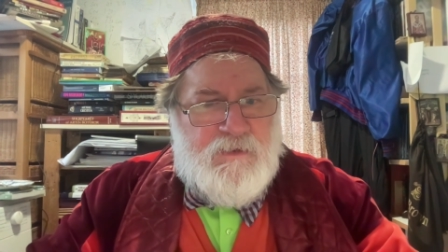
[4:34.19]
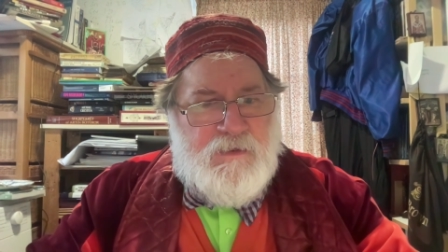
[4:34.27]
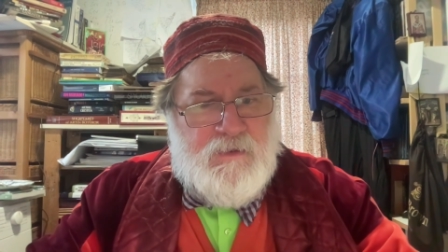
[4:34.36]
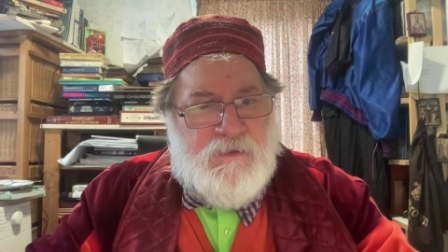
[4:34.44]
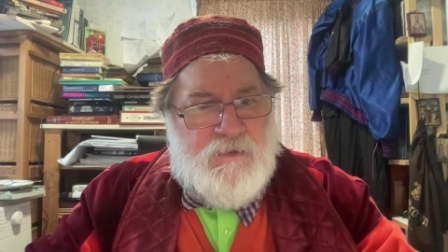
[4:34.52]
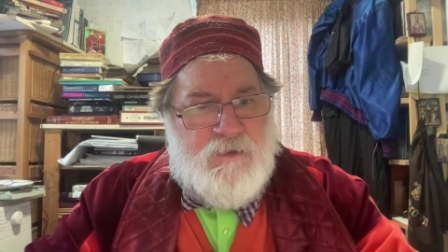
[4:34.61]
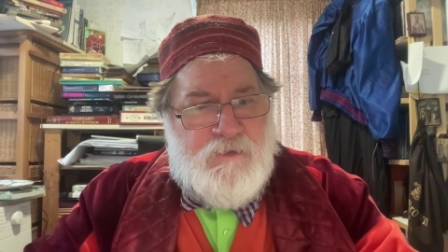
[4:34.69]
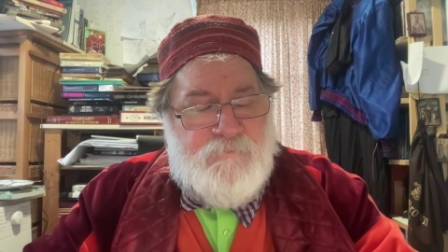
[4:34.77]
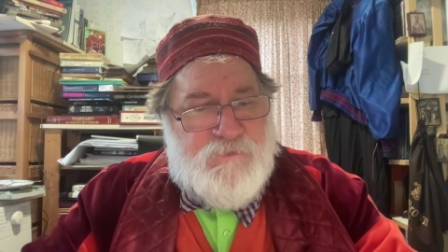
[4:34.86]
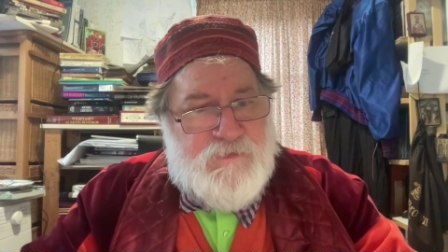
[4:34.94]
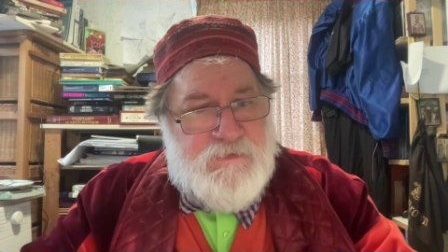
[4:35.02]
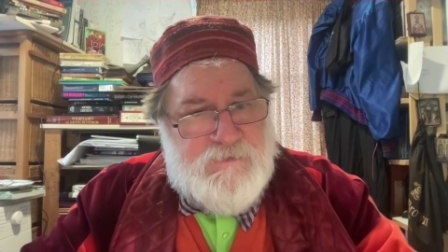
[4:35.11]
uh,
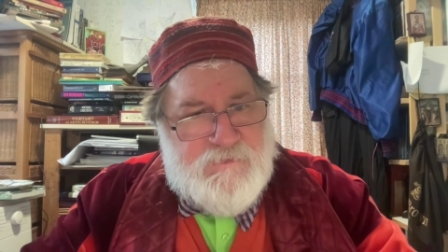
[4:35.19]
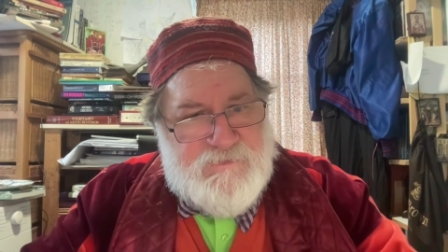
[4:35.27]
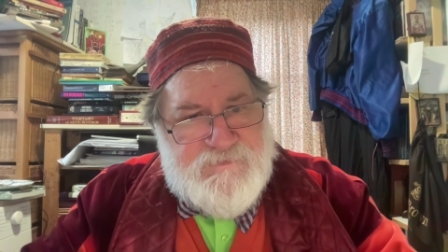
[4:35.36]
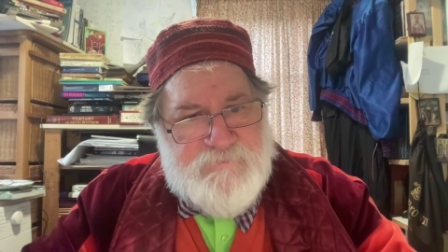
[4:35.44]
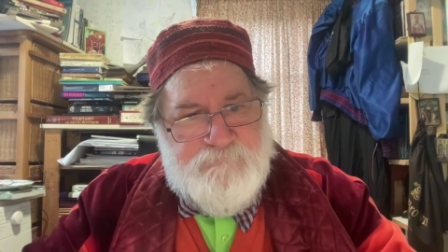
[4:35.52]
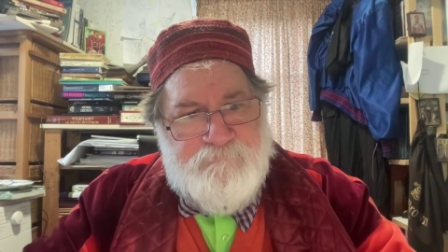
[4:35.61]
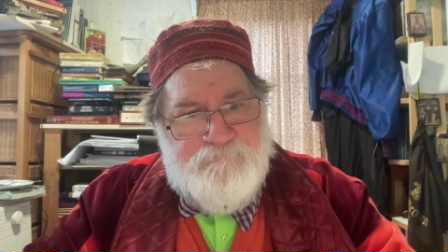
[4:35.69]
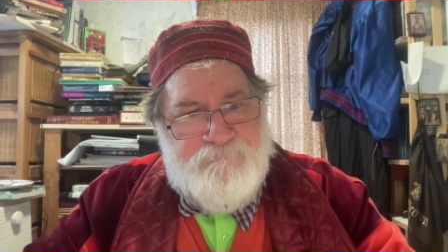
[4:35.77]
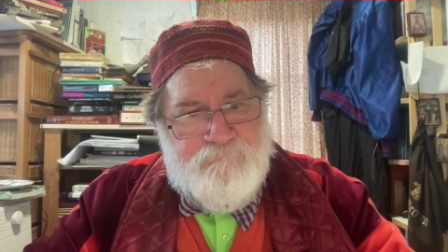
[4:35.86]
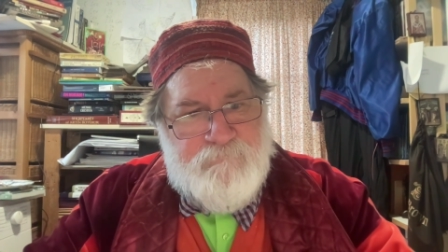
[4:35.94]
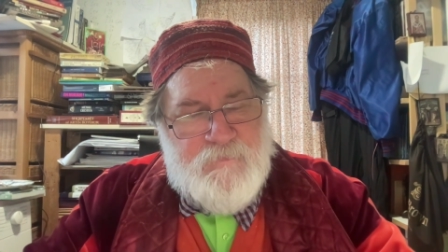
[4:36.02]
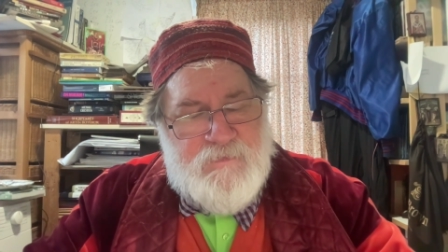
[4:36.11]
over the years,
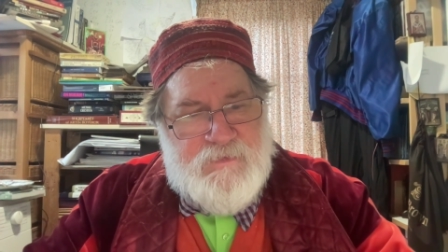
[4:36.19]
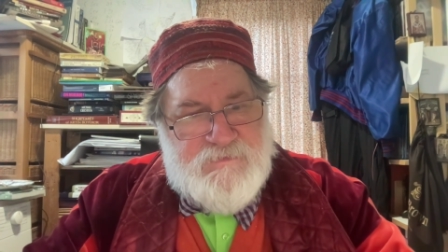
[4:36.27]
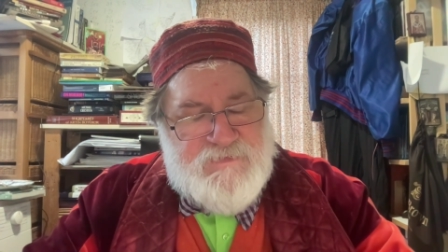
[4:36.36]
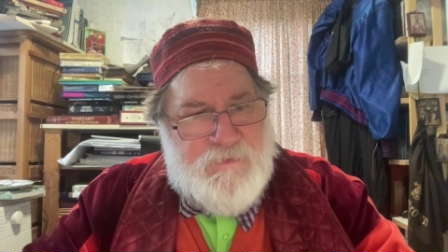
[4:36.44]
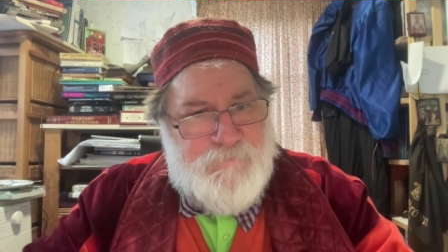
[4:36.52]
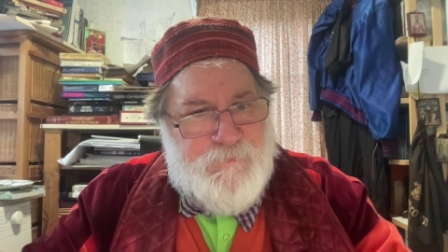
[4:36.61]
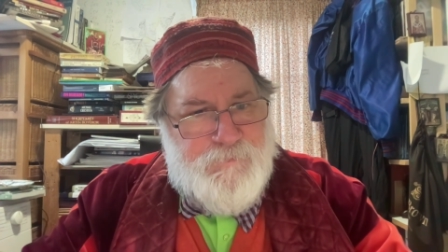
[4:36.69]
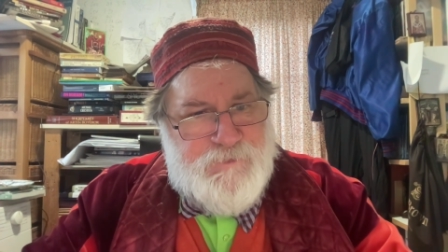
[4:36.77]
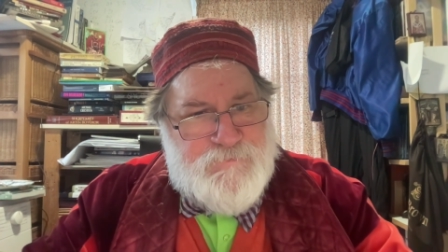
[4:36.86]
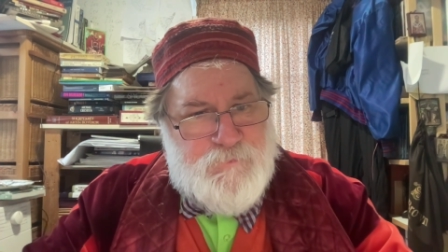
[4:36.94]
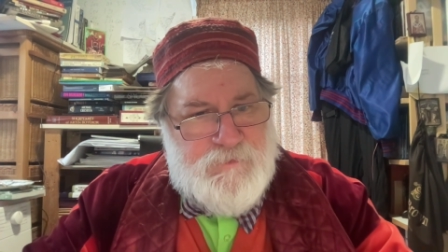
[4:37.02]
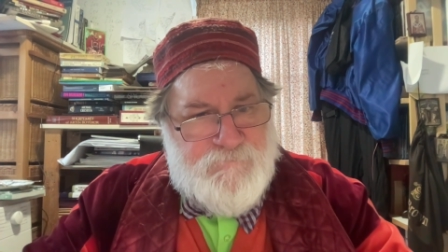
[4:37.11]
that time
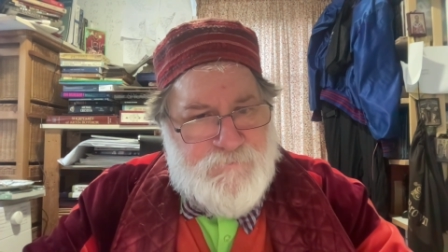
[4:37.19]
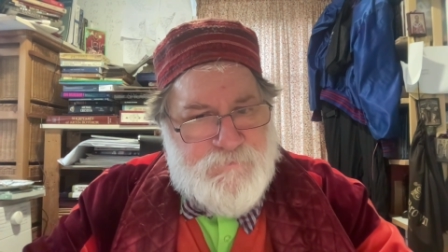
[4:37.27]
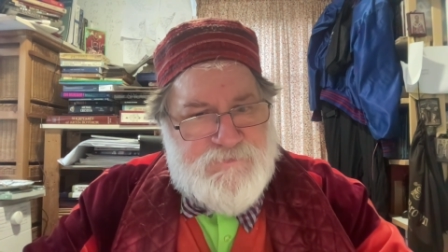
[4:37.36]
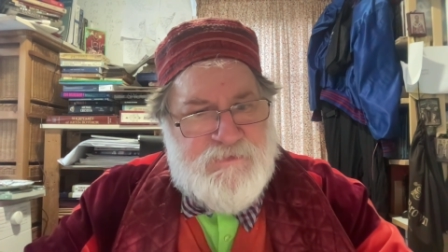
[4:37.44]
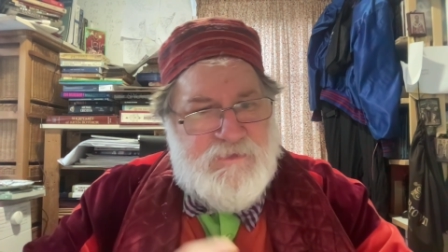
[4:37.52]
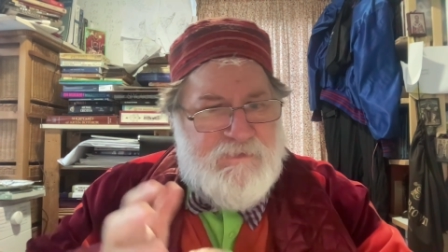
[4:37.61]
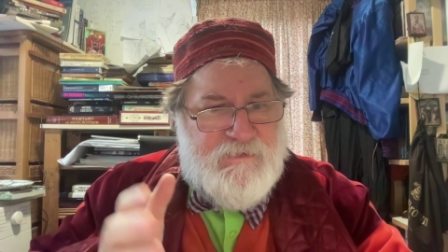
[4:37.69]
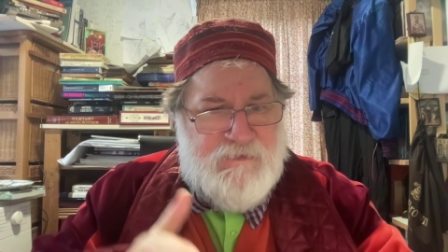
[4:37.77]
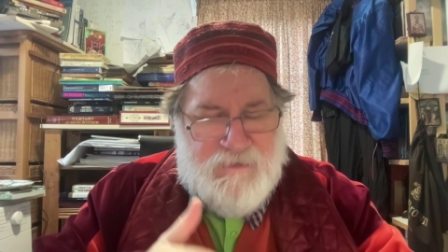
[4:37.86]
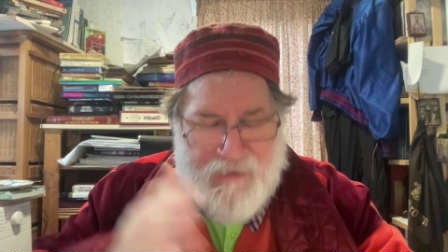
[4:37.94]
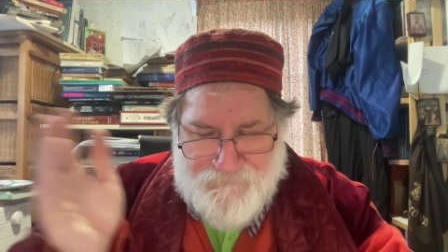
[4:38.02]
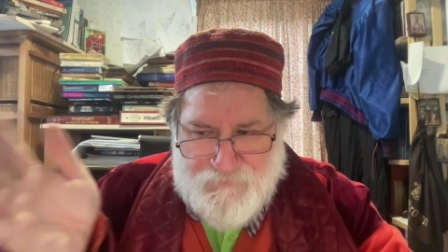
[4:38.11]
limit will, of course,
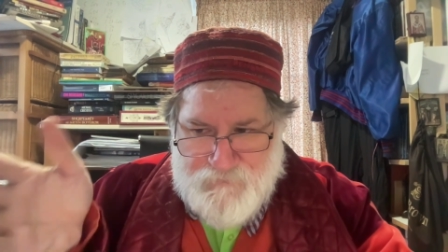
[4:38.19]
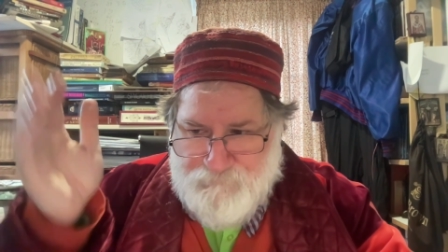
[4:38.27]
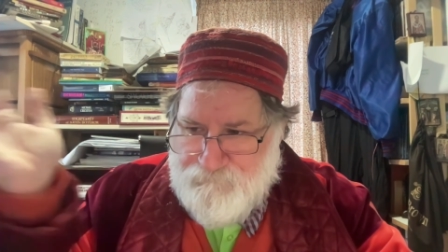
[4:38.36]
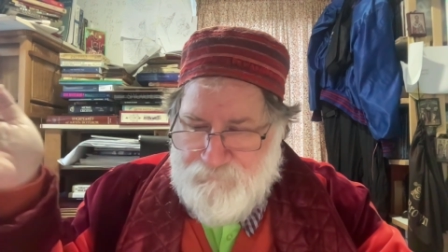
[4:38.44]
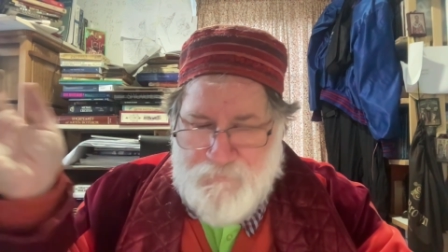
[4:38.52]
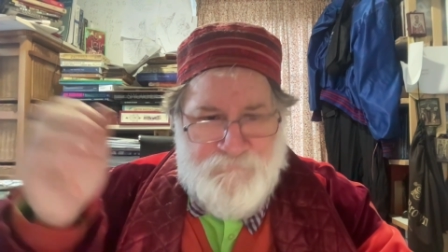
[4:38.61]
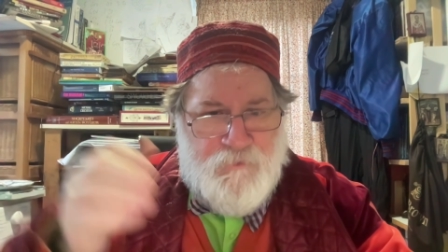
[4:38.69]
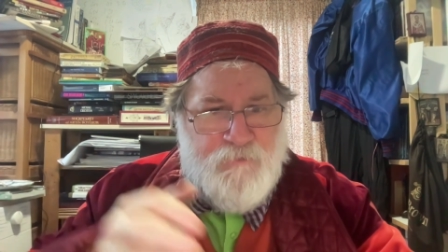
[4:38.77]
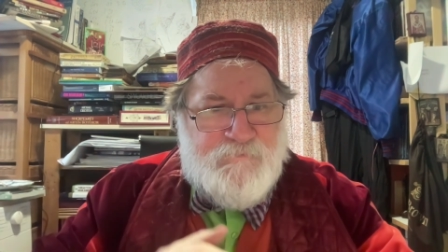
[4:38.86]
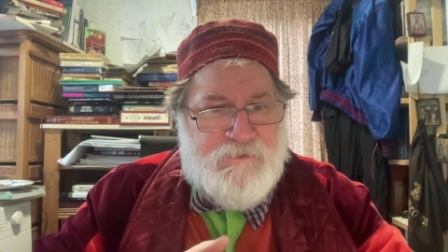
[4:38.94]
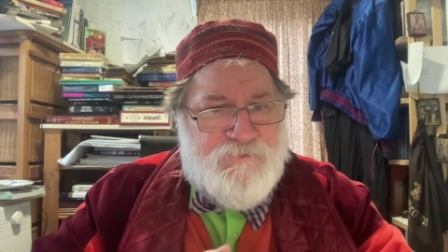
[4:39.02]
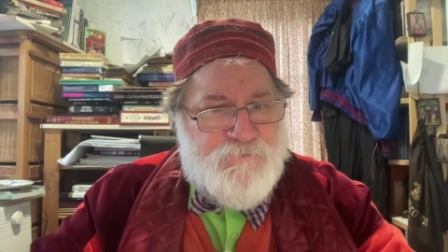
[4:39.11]
have a
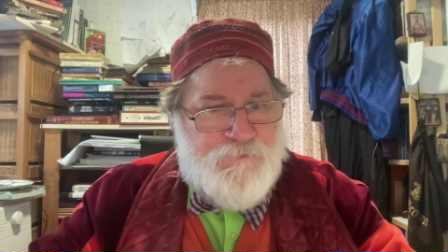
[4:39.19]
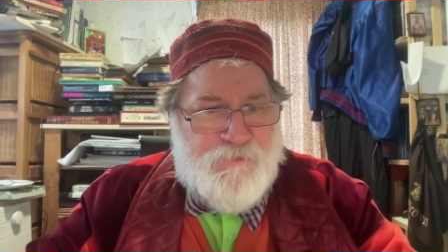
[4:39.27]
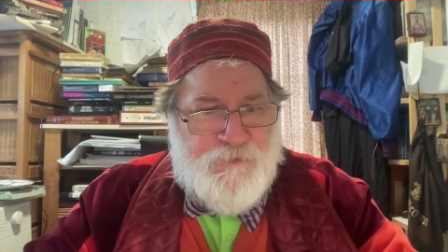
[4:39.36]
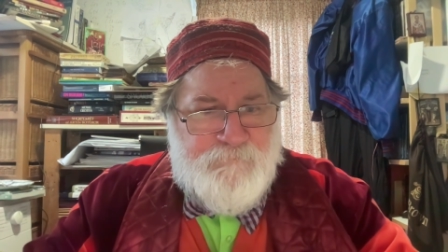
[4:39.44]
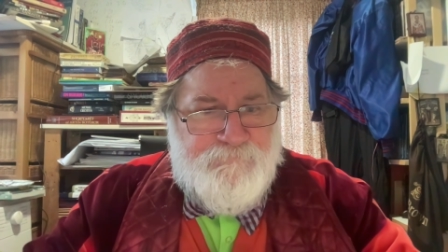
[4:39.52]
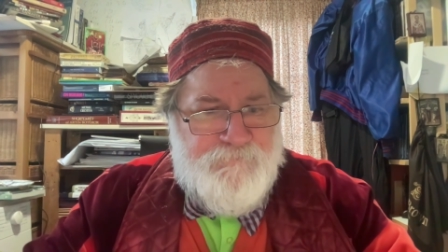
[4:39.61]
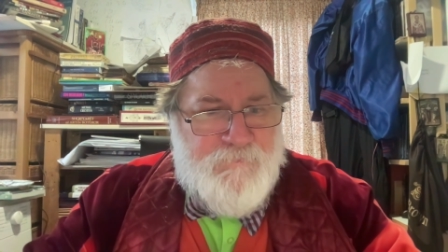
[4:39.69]
revolving door.